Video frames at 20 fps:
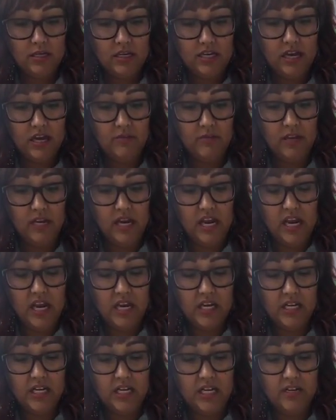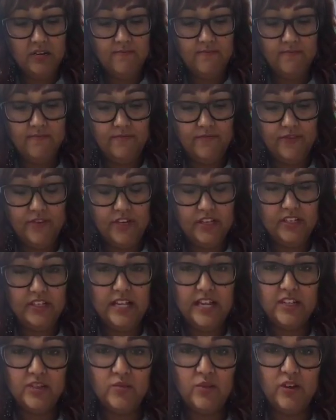come in handy, because
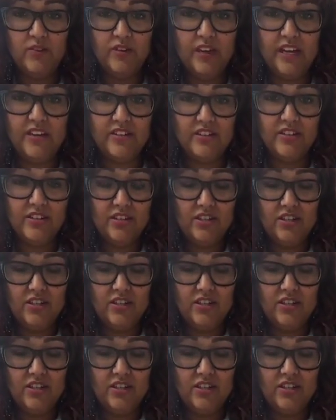that 12 gauge is